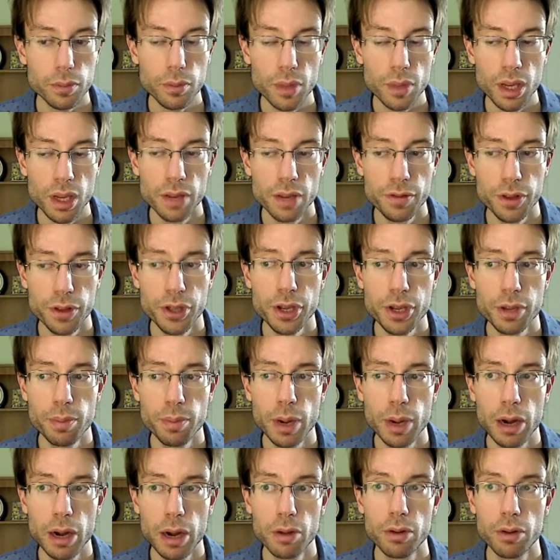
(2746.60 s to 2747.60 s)
If you think
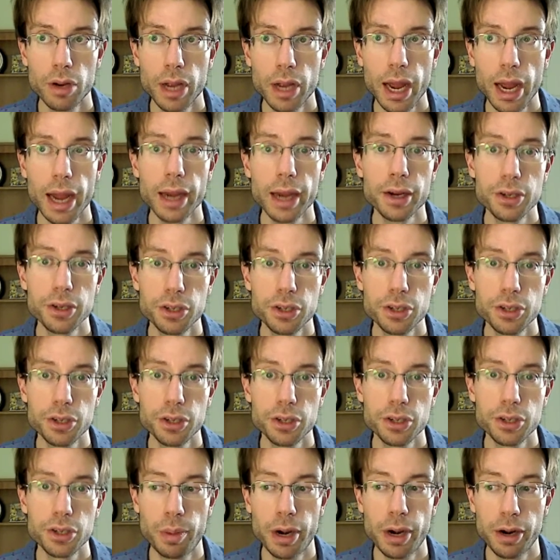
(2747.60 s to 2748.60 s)
about actors
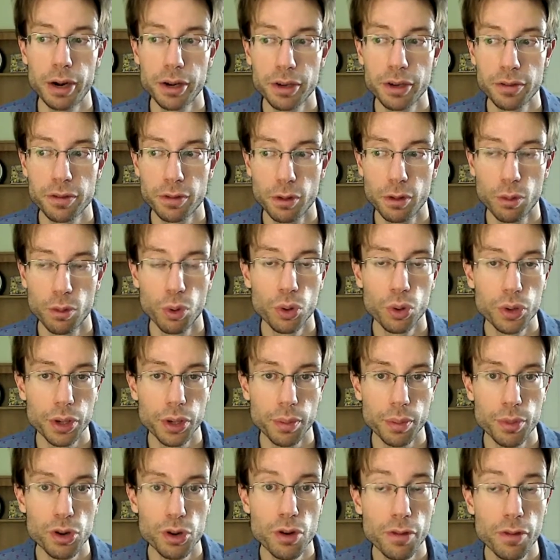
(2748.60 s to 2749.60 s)
preparing for a role in a
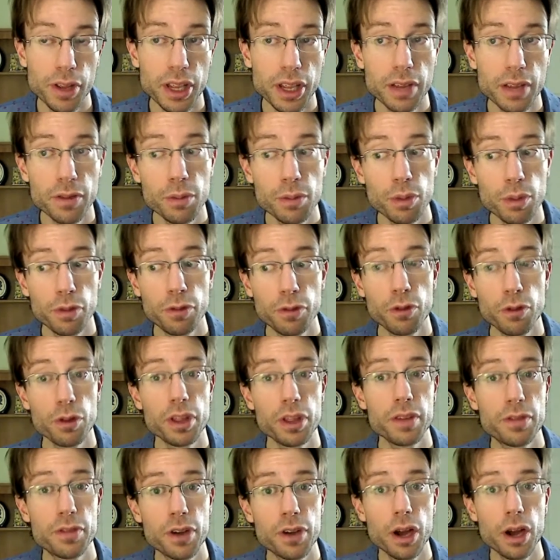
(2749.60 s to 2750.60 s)
movie, even before
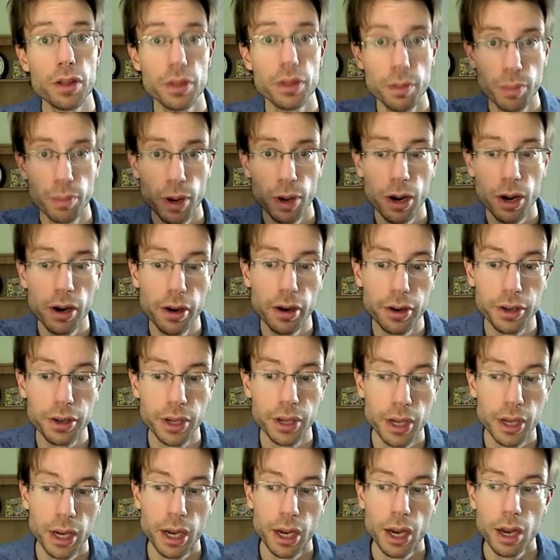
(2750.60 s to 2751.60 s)
they've gotten the part,
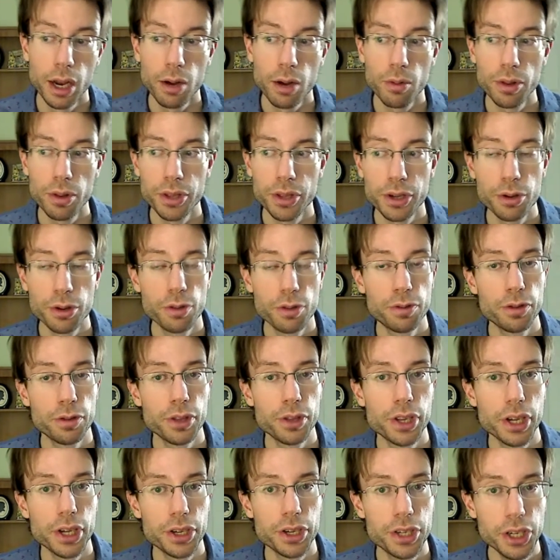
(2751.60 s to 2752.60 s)
when they go for
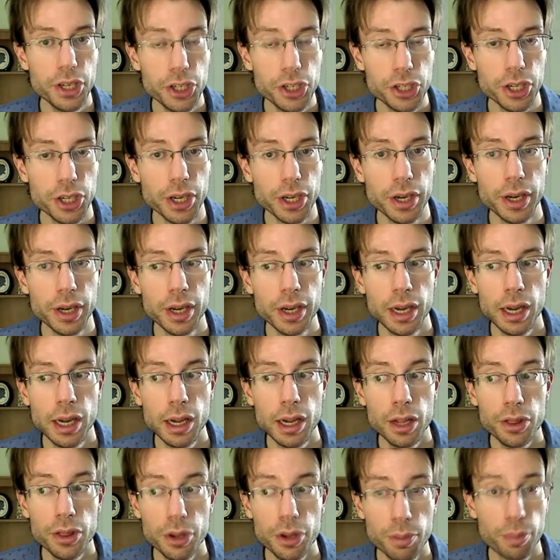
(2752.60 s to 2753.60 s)
the audition,
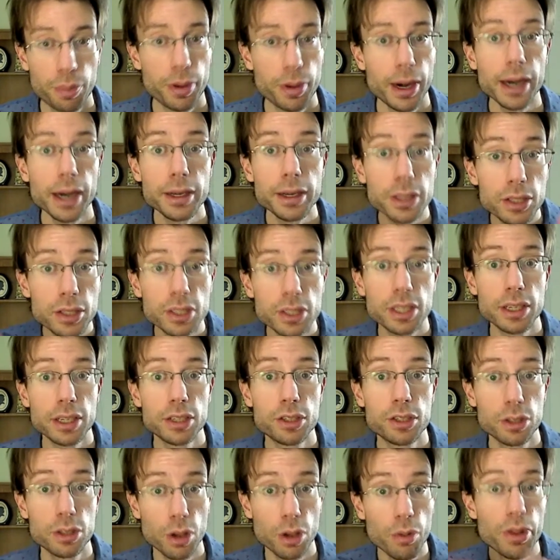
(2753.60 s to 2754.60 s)
they're practicing
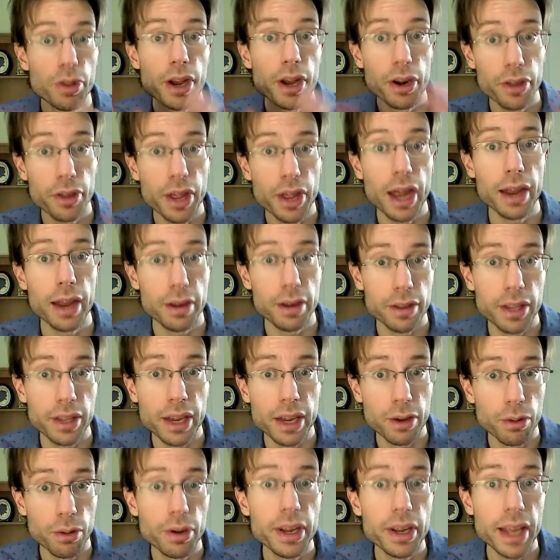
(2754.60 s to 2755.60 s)
as though they
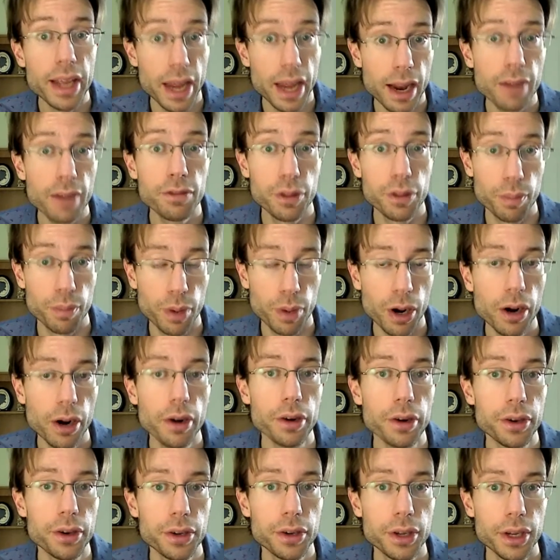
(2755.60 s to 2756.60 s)
already have the
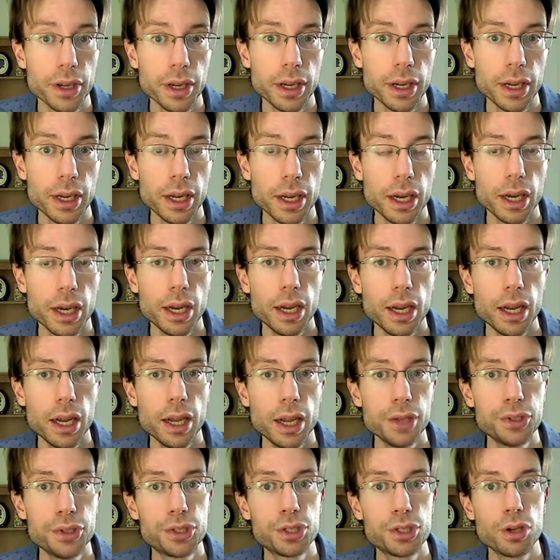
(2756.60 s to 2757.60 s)
part.
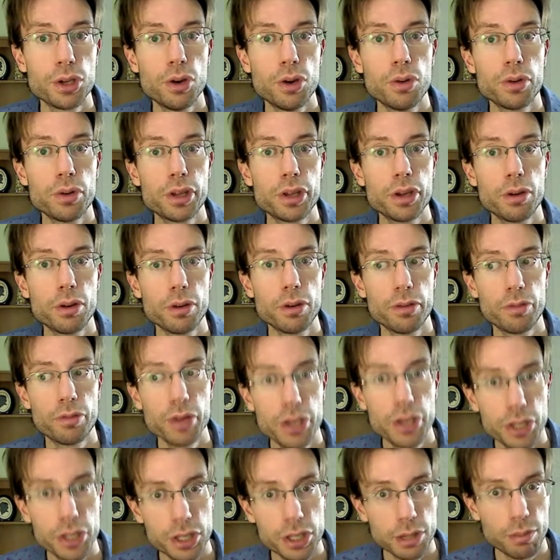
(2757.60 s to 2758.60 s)
And so, if we
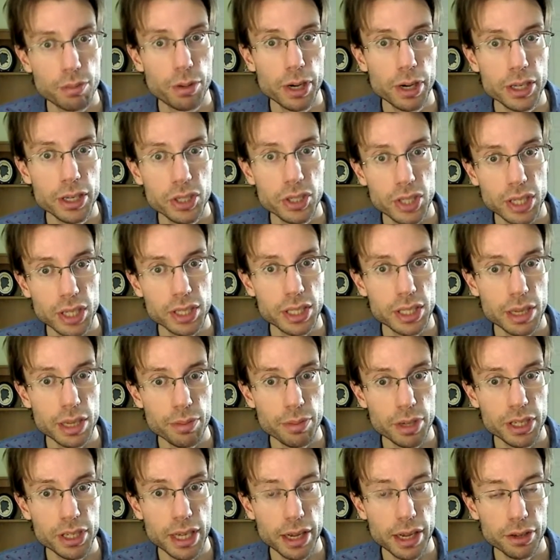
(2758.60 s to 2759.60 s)
just embrace that same
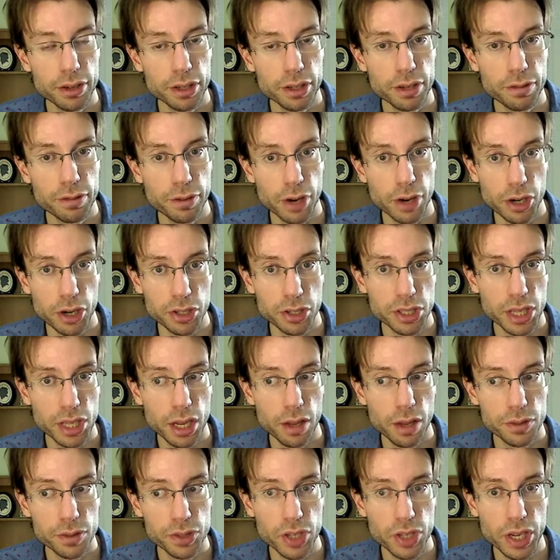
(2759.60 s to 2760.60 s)
mentality for
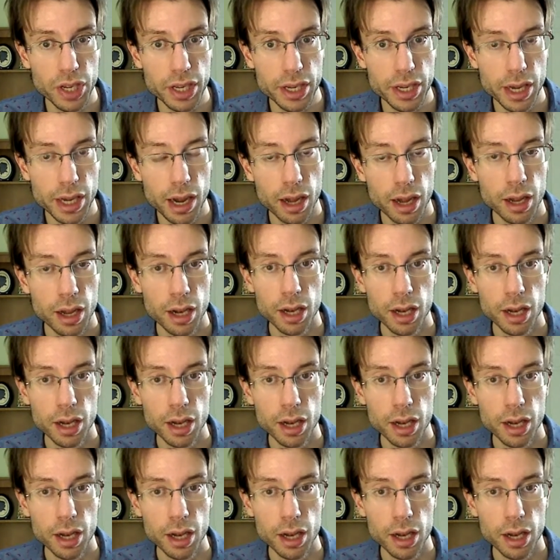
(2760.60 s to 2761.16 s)
ourselves, like, yeah,